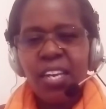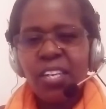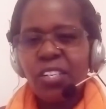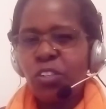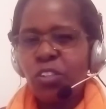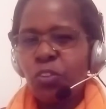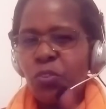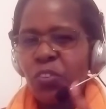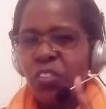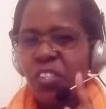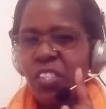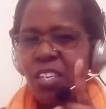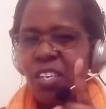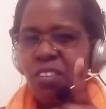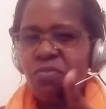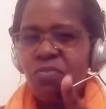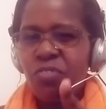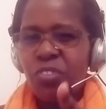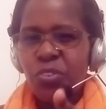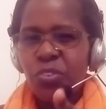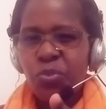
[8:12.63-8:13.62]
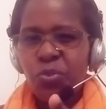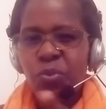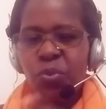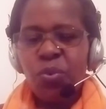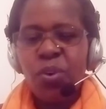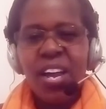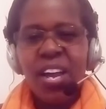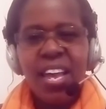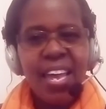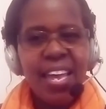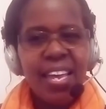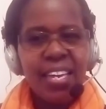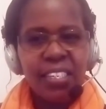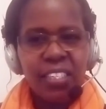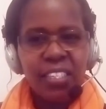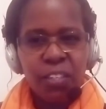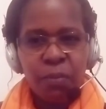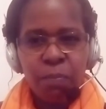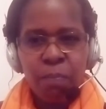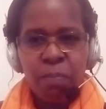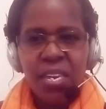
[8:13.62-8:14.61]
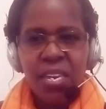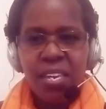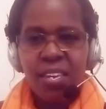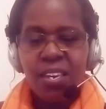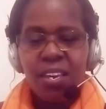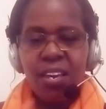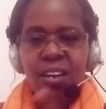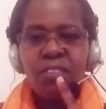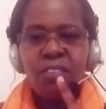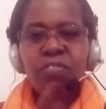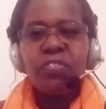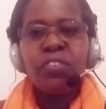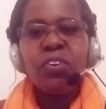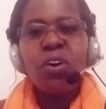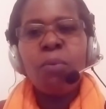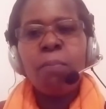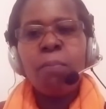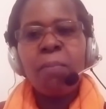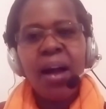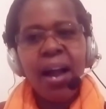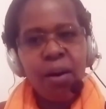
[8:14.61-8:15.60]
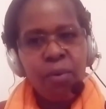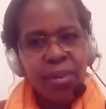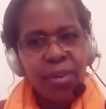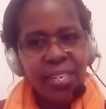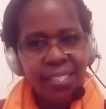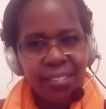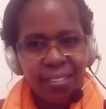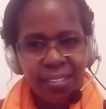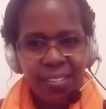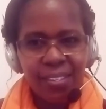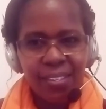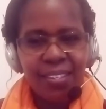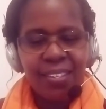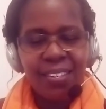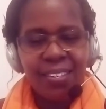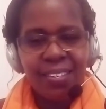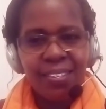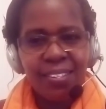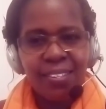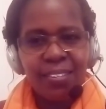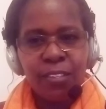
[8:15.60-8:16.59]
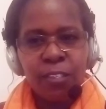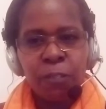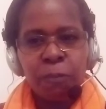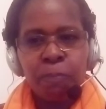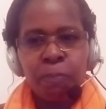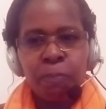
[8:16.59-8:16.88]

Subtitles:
to save you and me from our sins.